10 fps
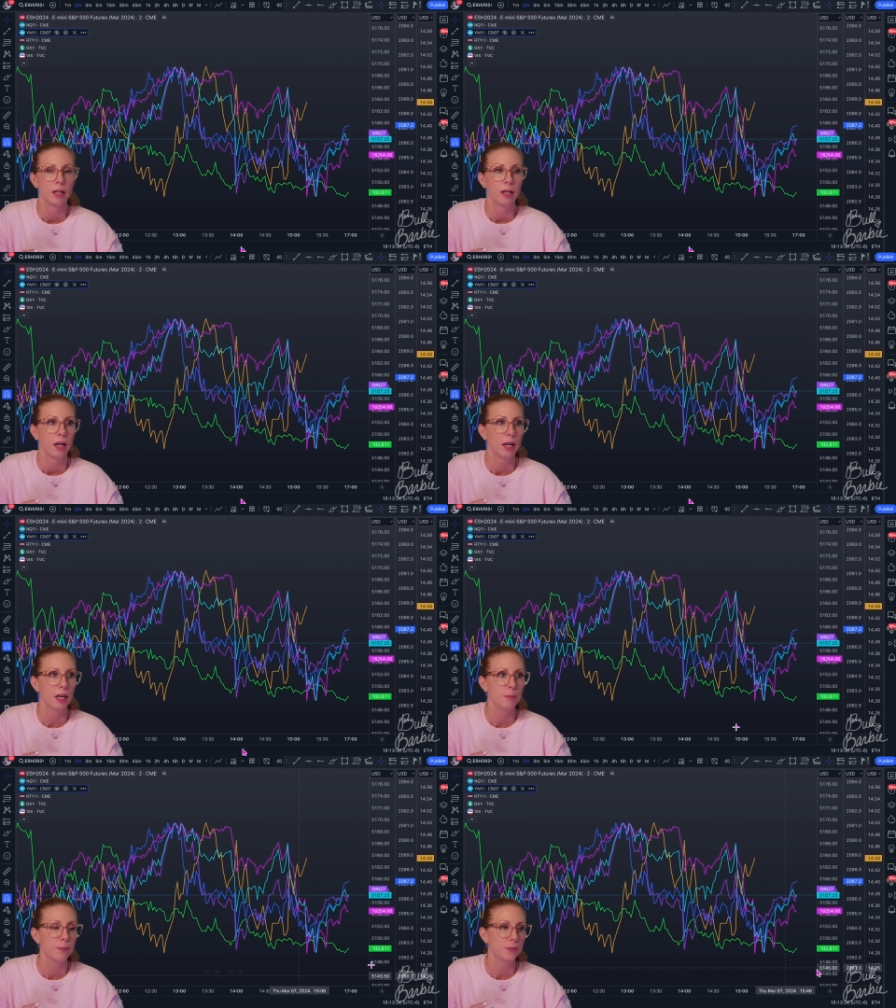
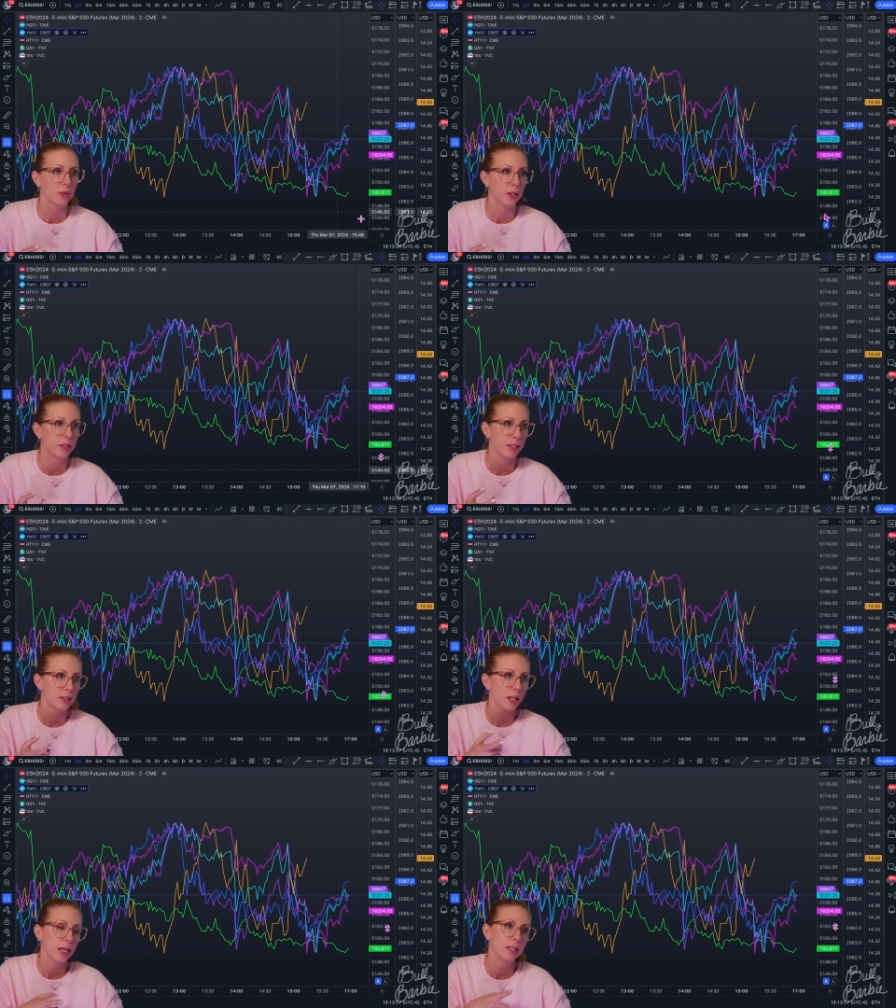Um, this
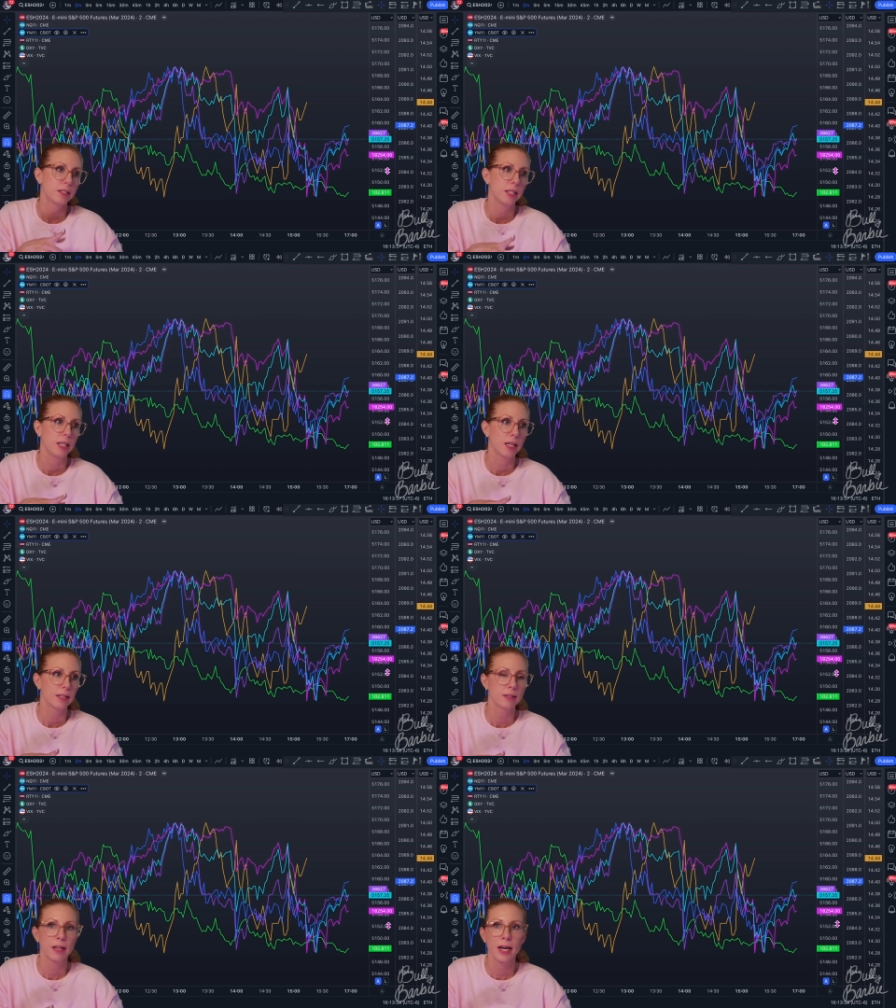line is the
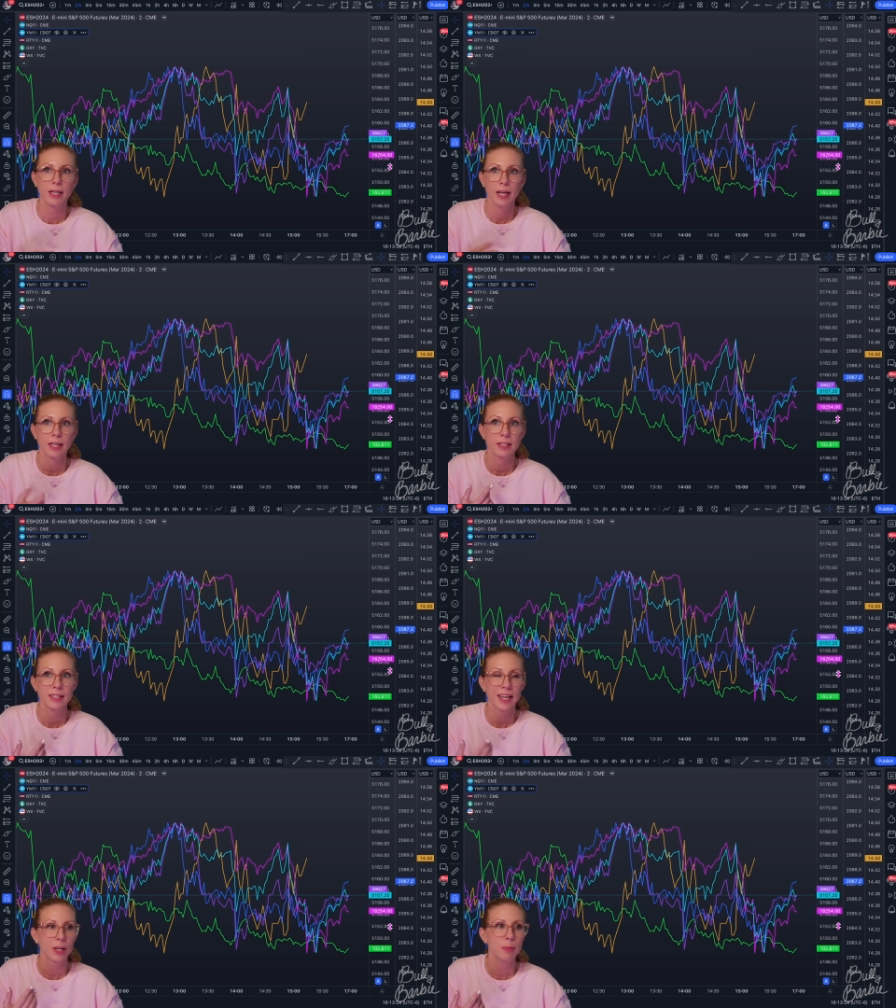ES line, and I can
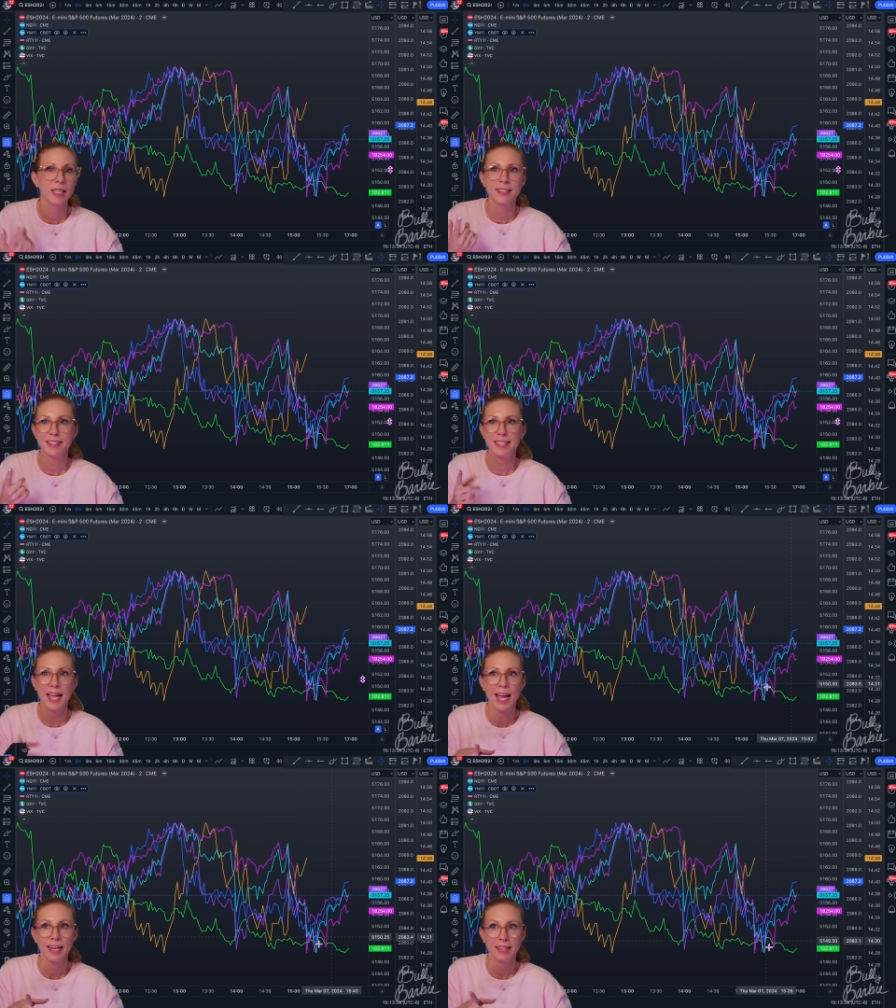tell because it's
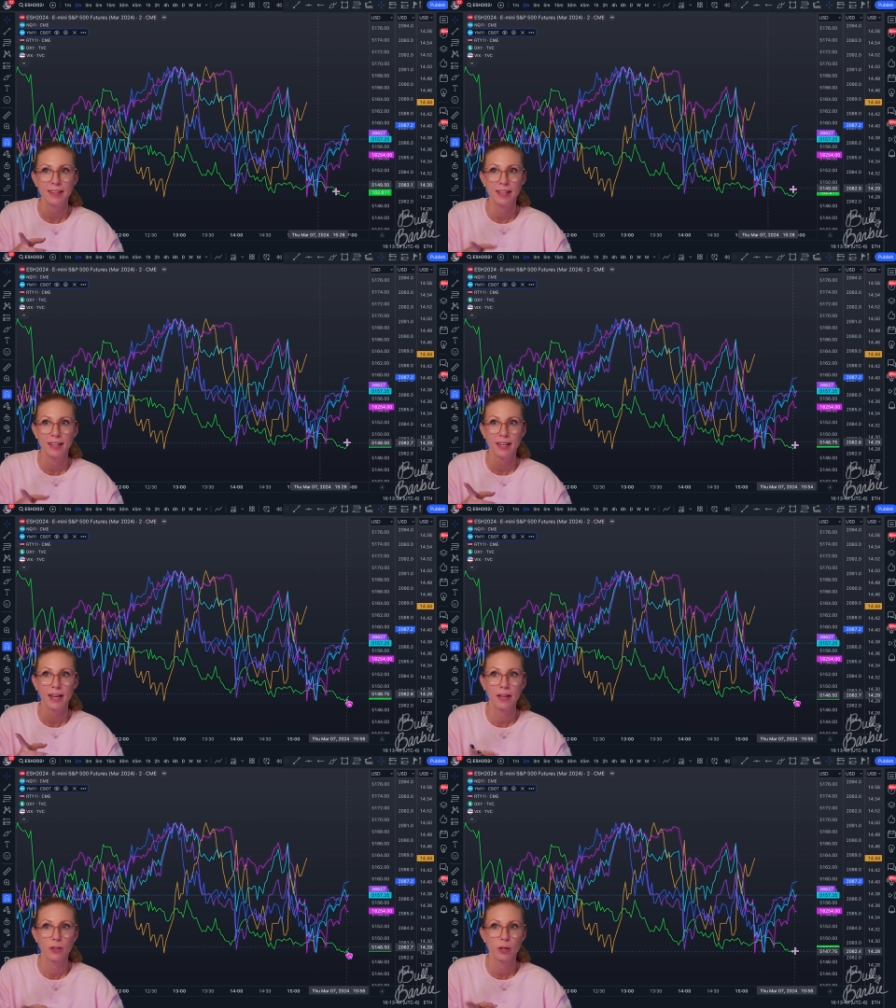added the
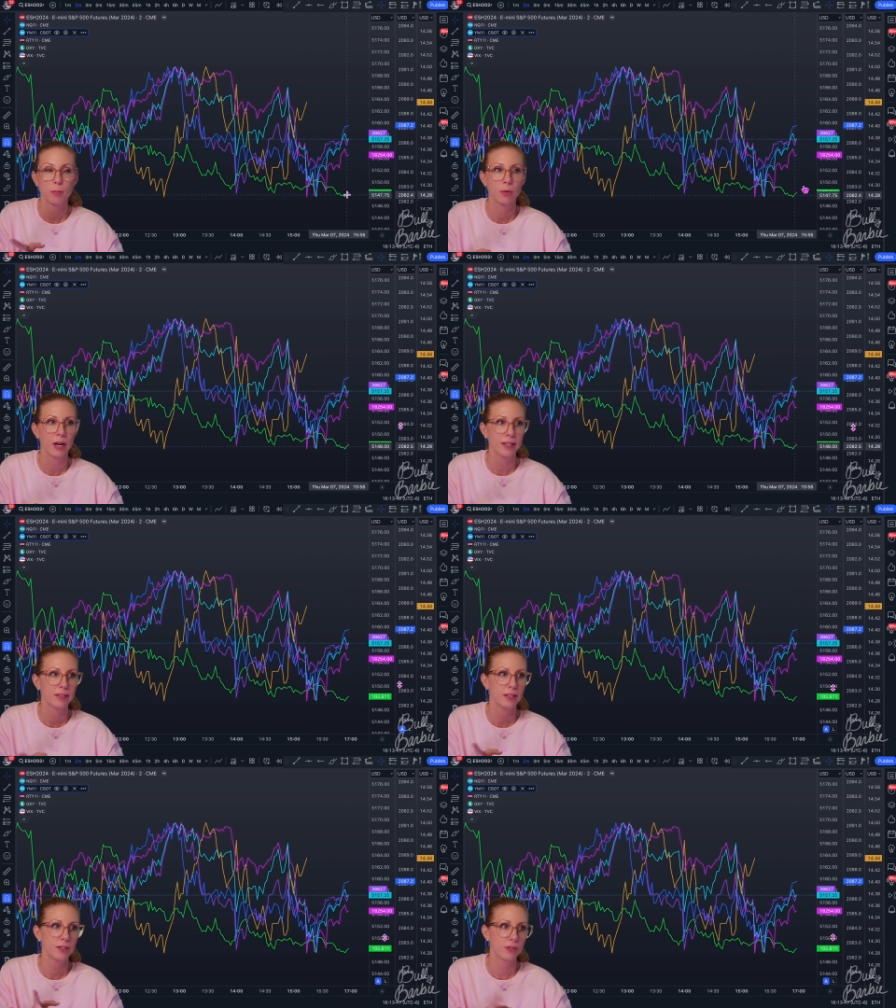other
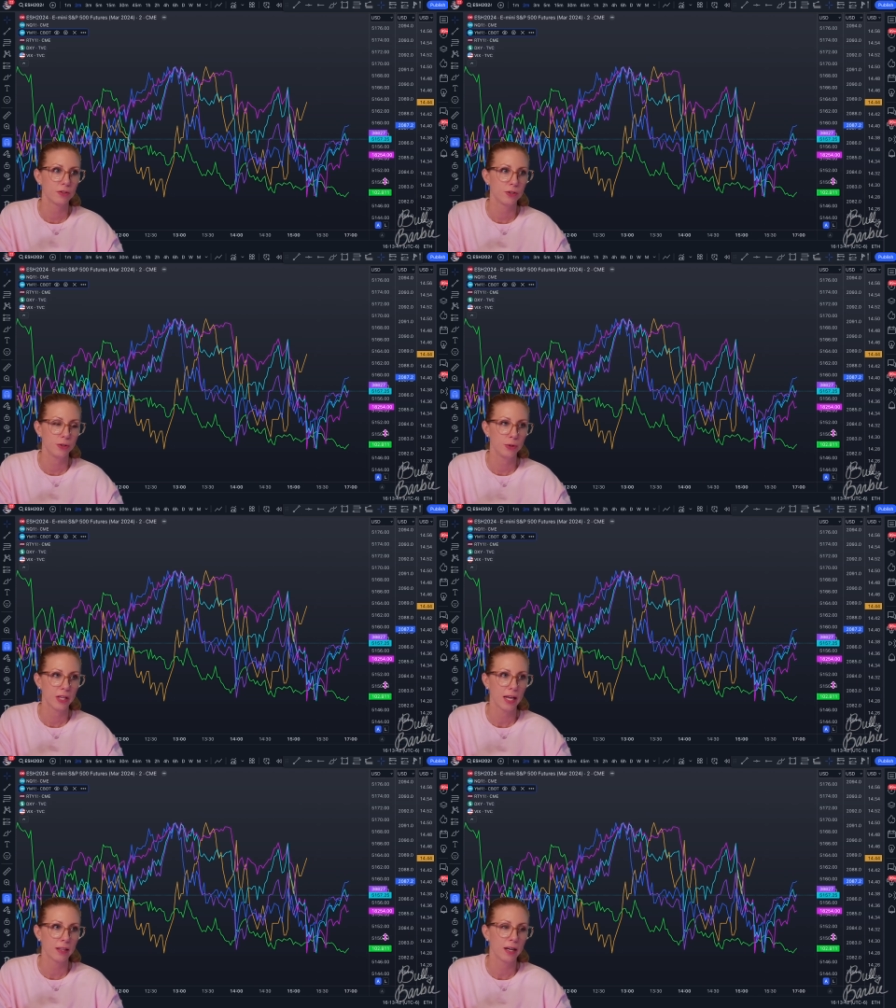prices to
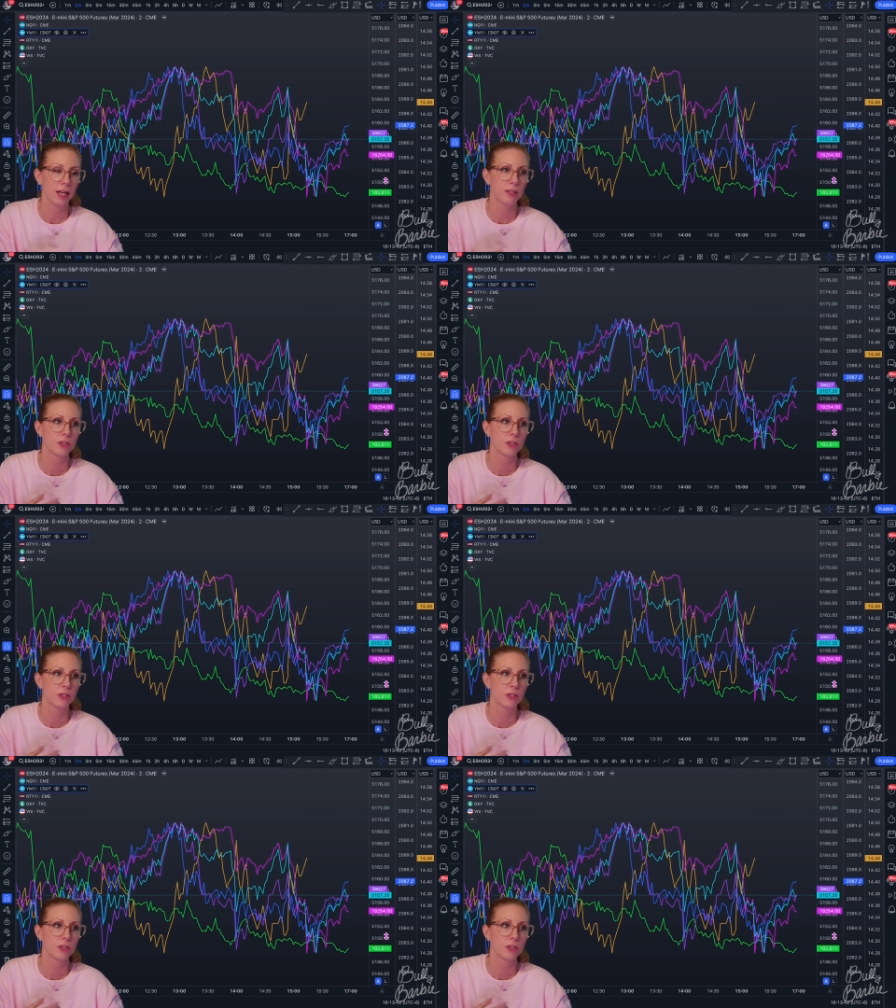that line.